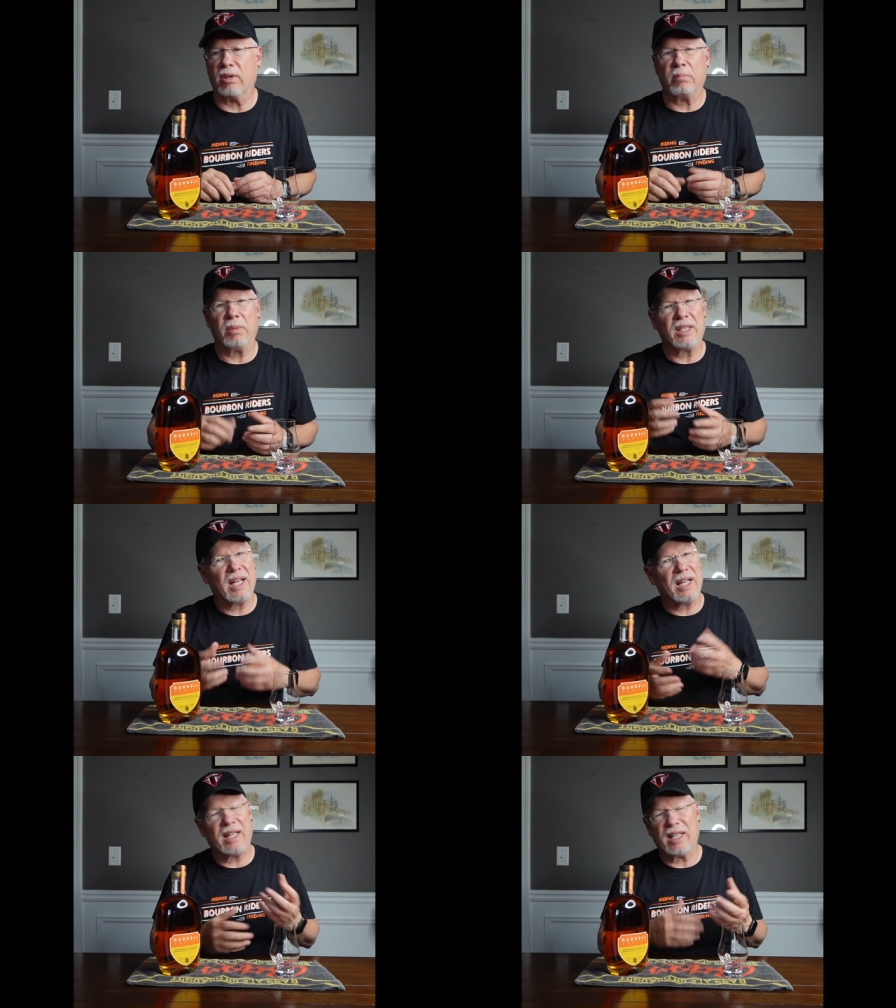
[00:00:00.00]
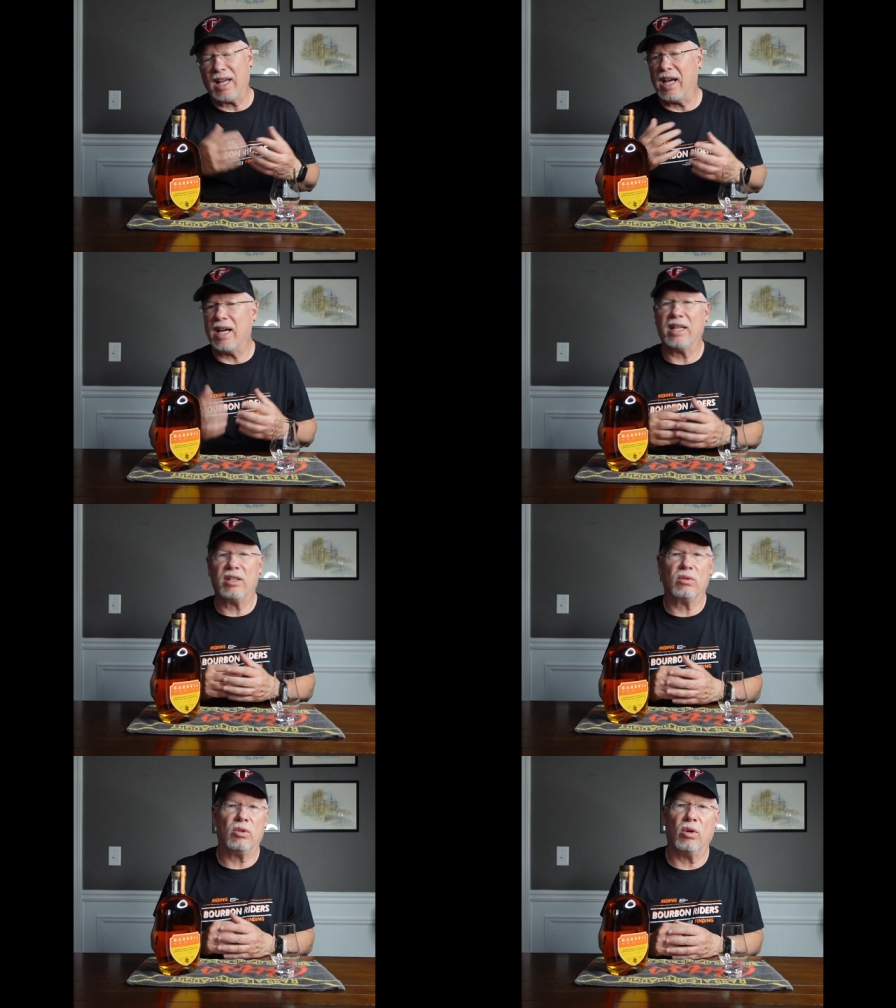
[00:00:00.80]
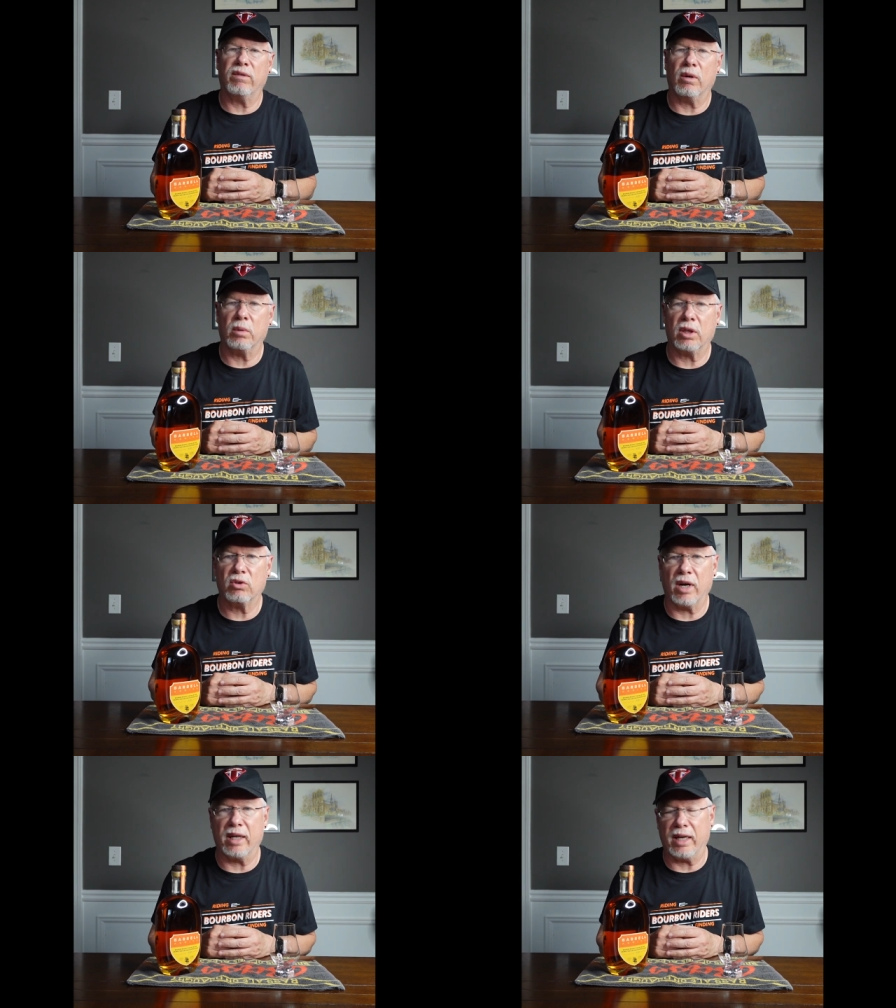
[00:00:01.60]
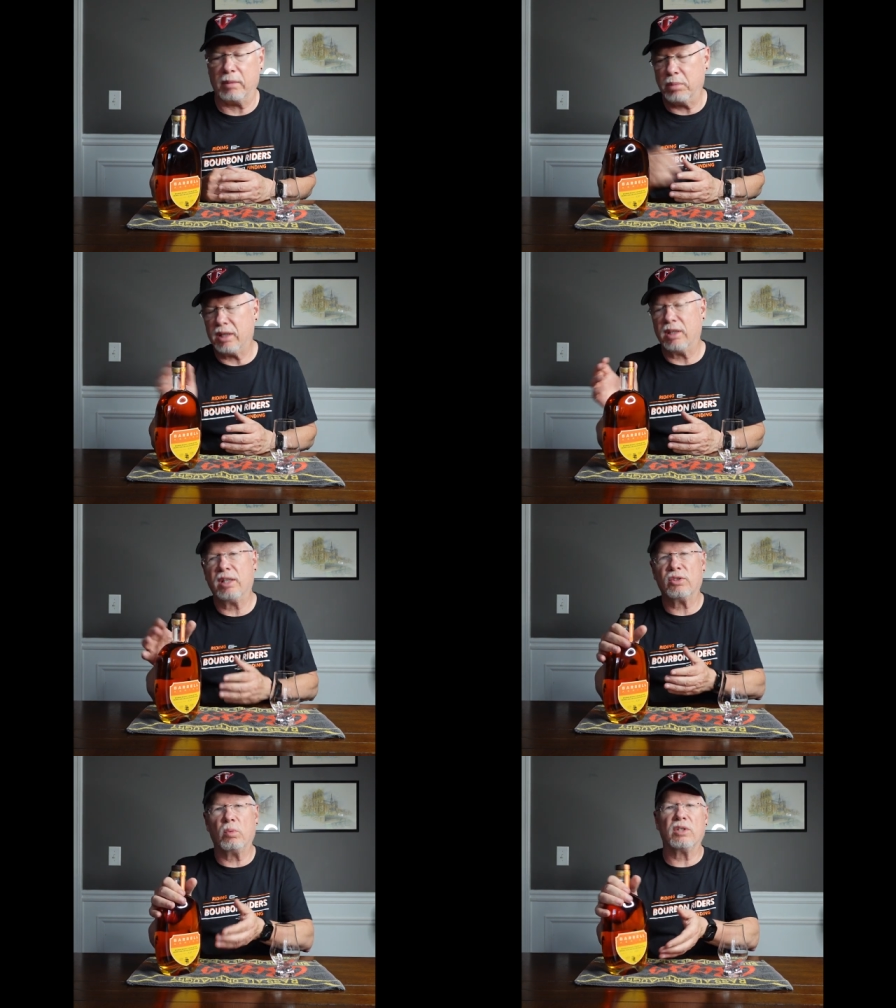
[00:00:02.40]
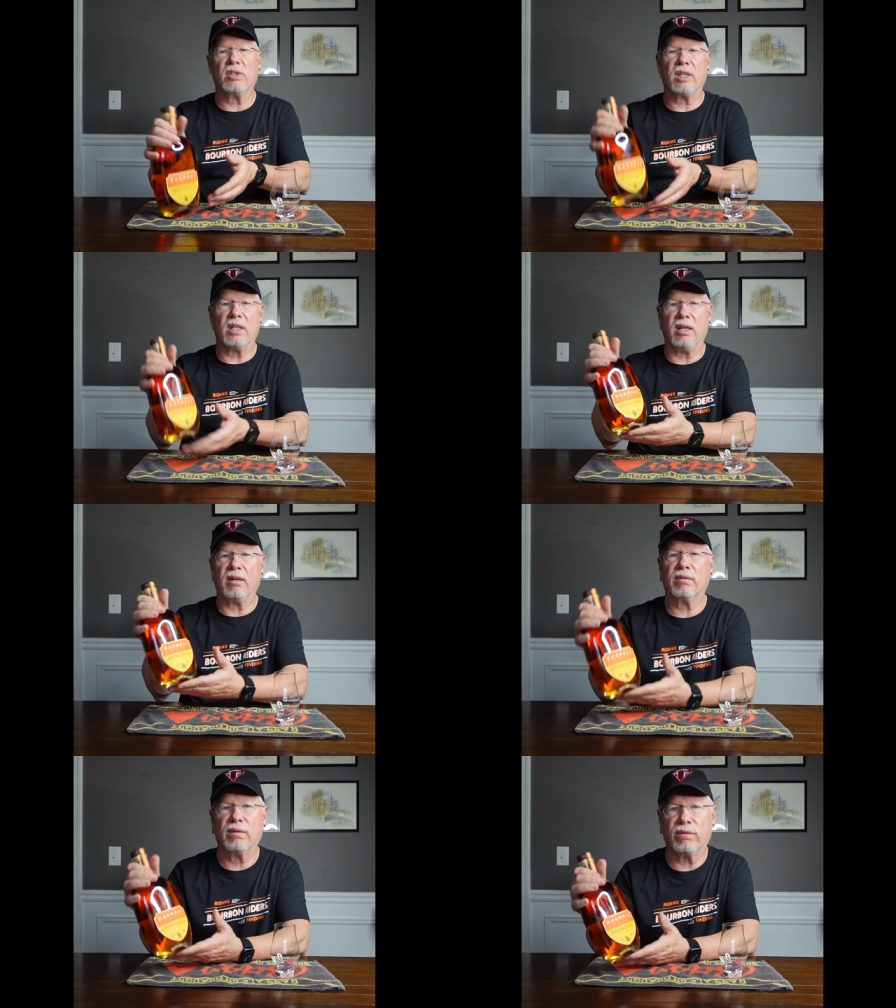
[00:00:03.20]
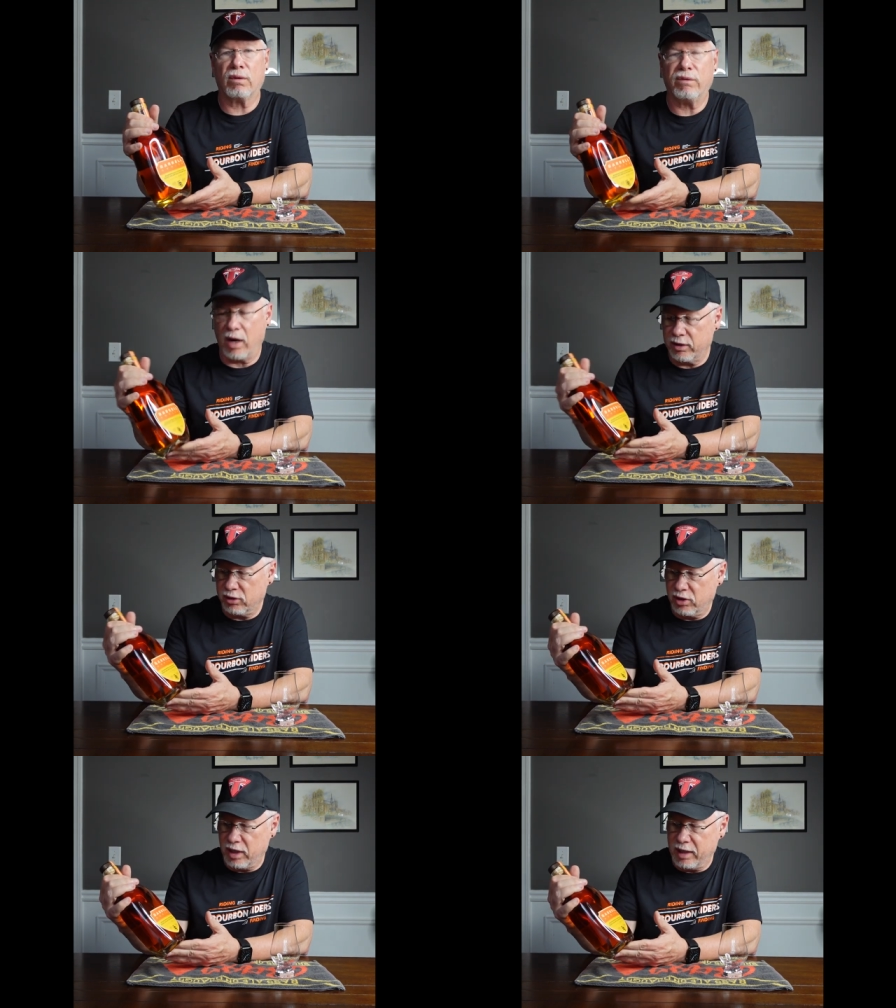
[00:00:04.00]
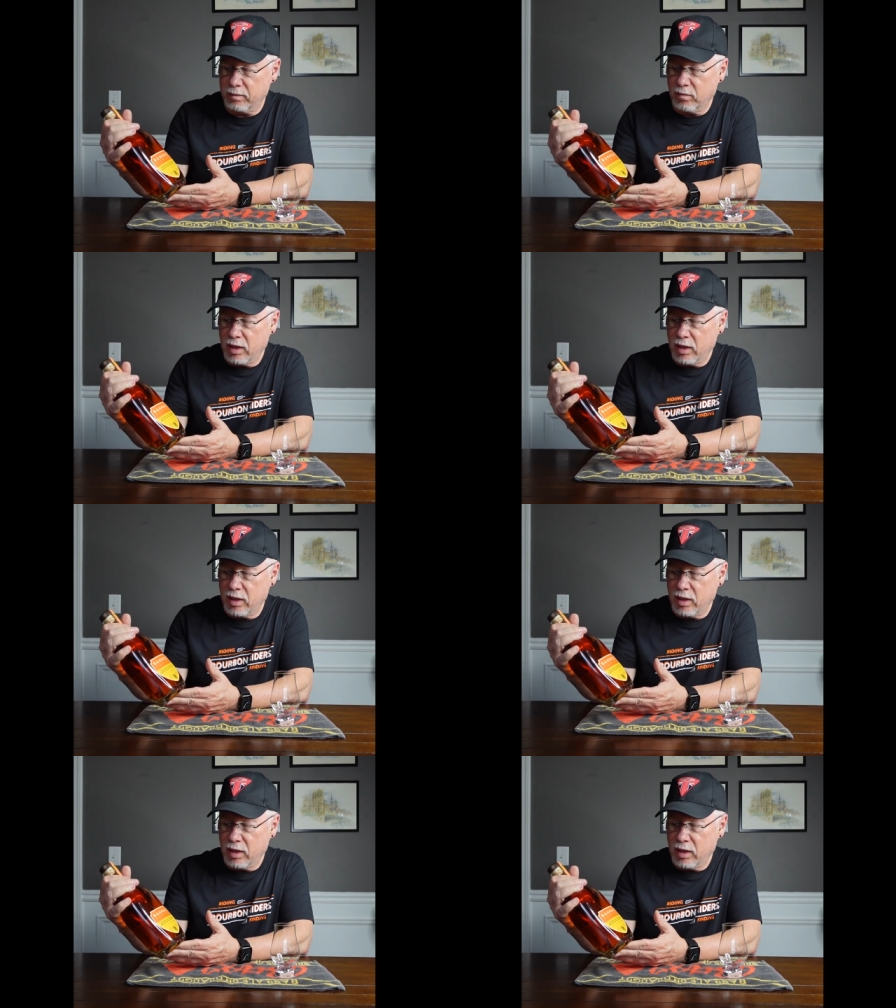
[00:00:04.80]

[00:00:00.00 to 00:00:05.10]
they've been kind of like, I don't know if I want to try that. But this was a gift for Father's Day.